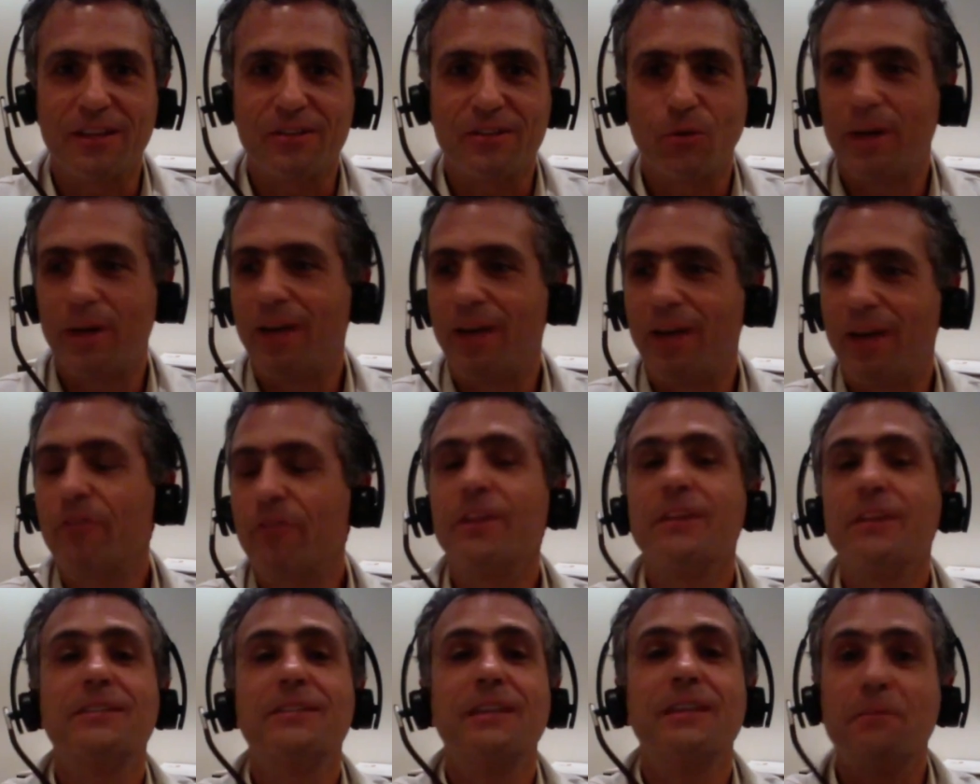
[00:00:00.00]
So
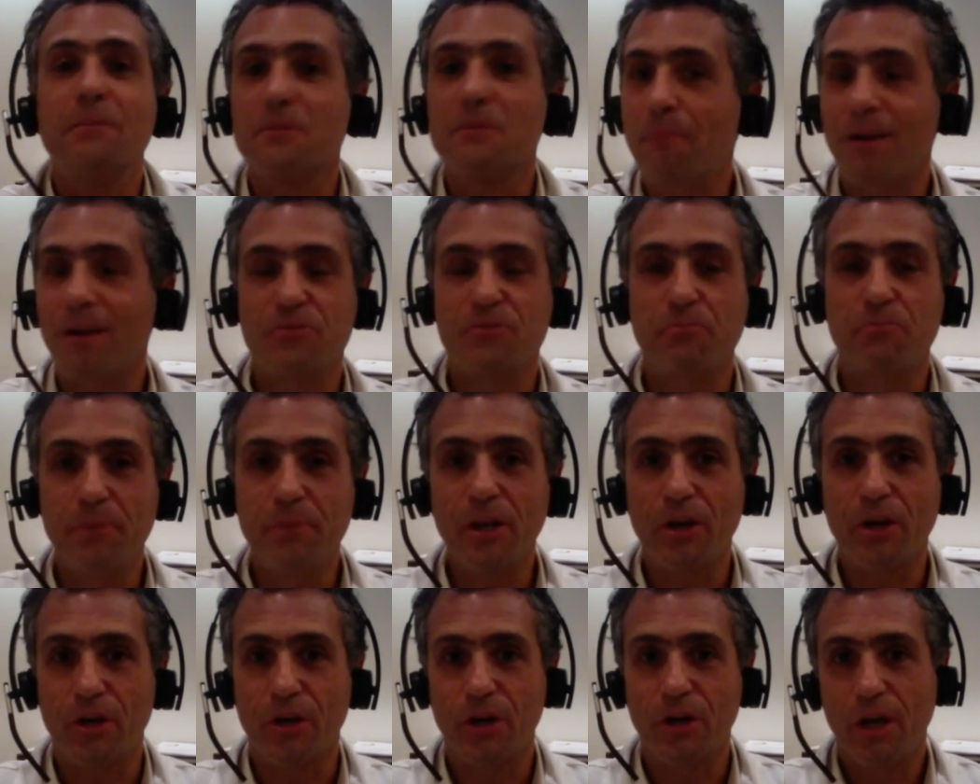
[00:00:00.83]
everything seems much
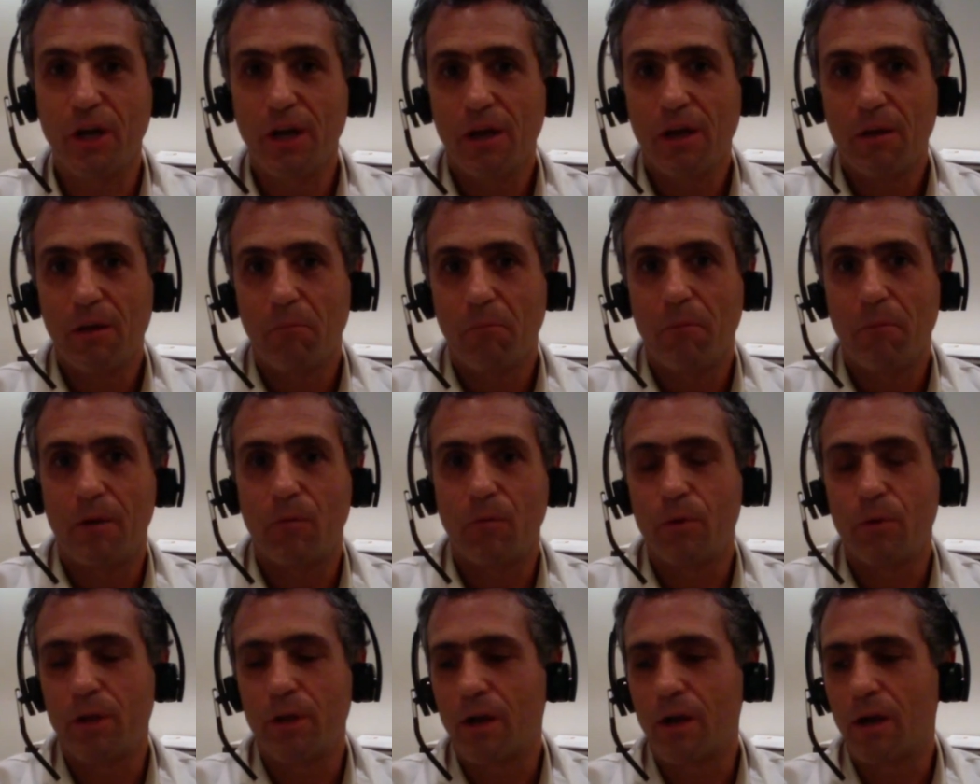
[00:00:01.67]
bigger, but
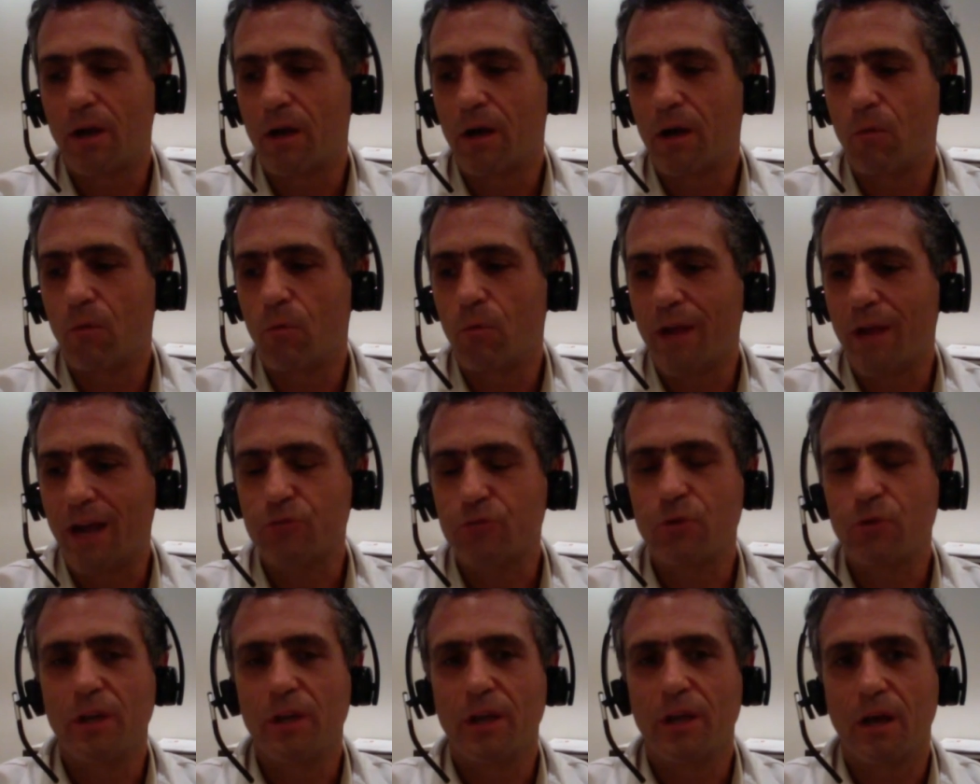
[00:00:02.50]
we
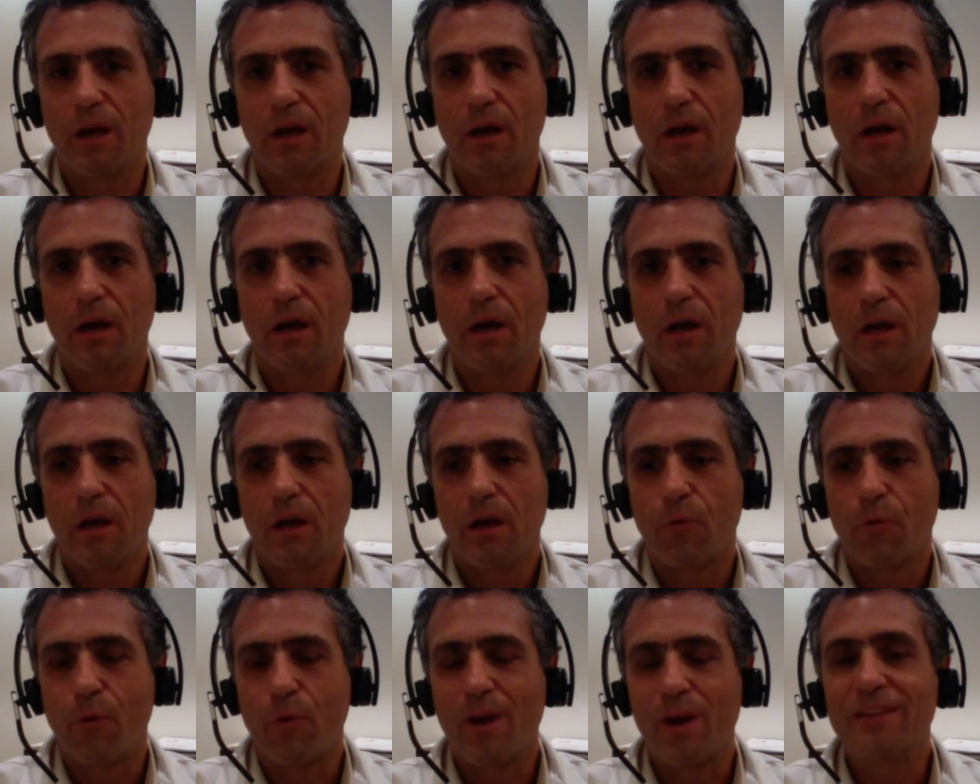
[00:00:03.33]
actually are
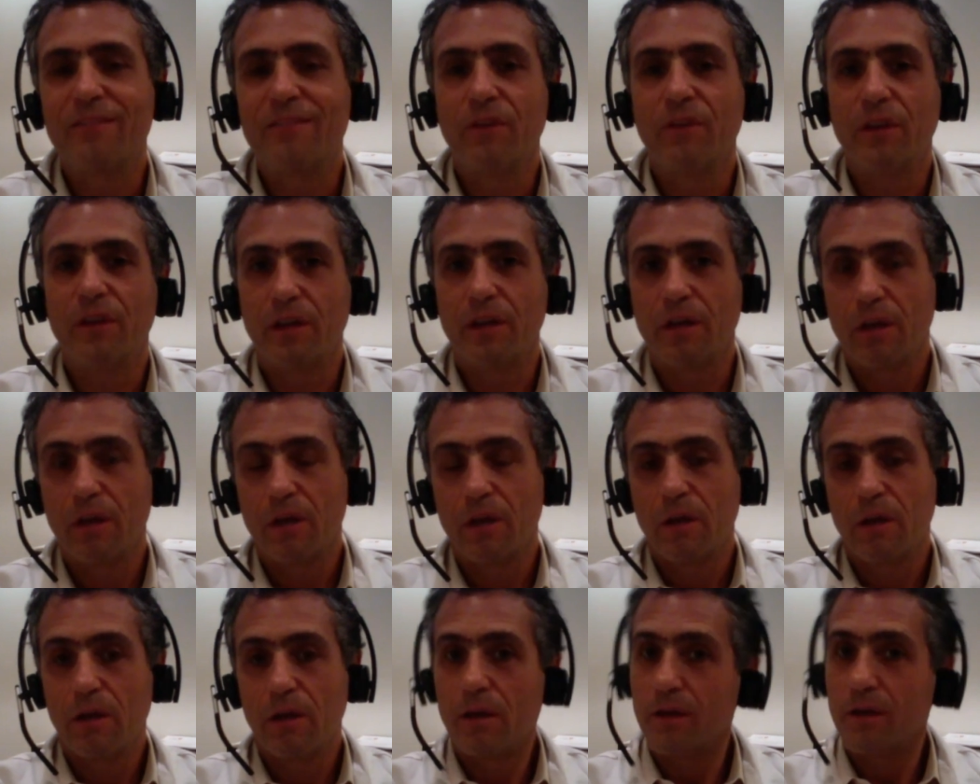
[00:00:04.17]
relatively
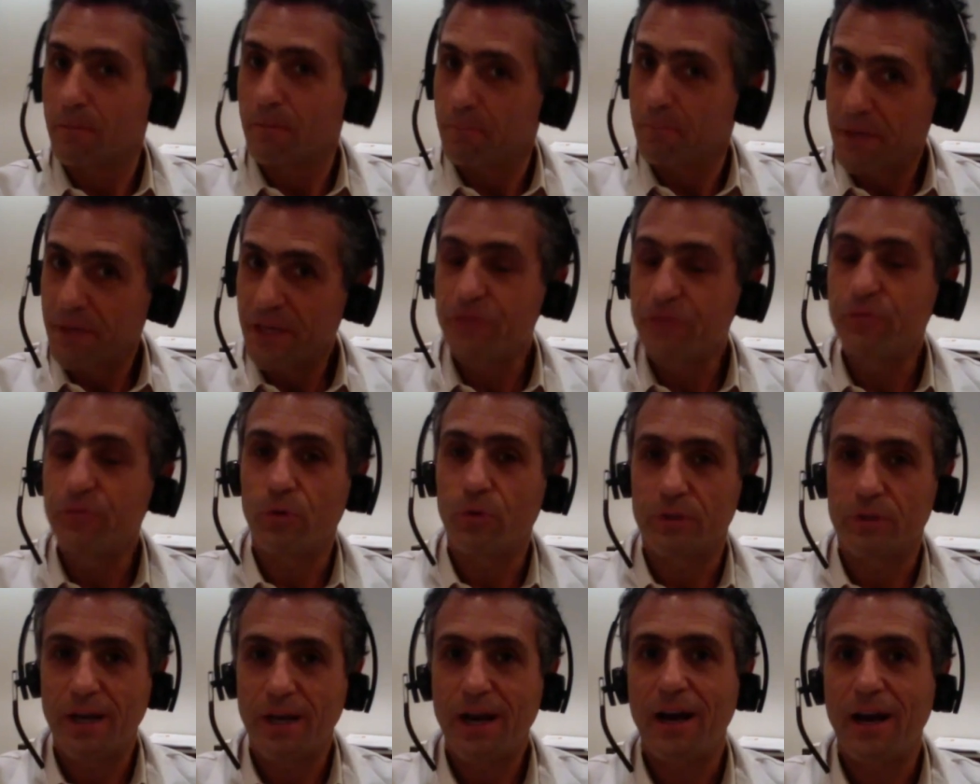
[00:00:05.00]
in a peaceful
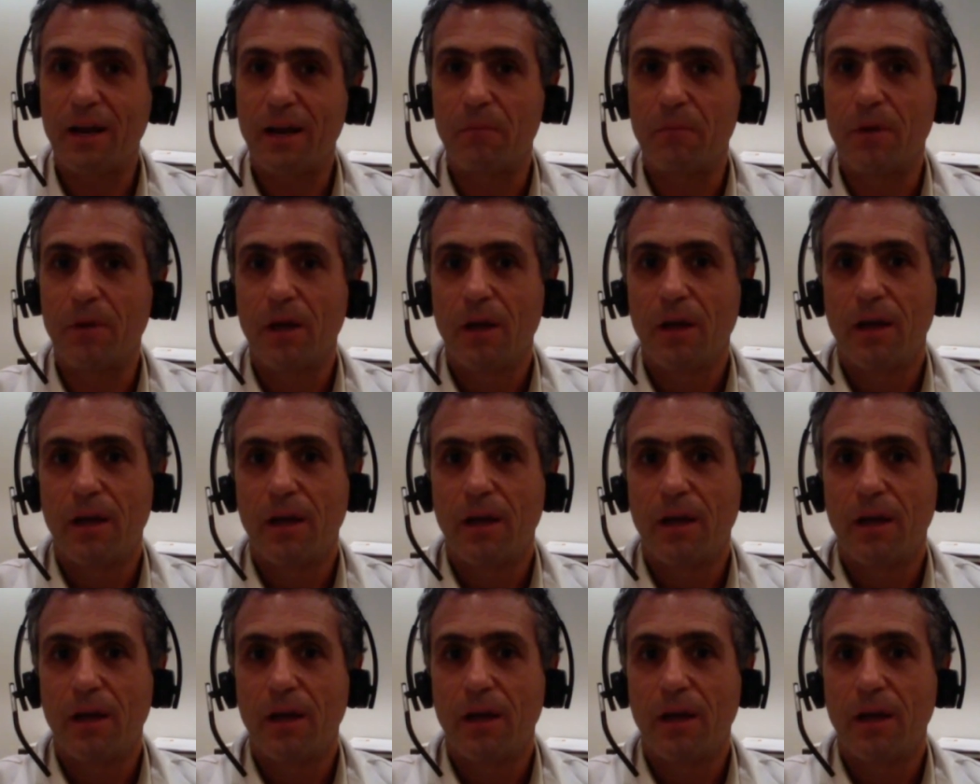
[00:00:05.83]
time.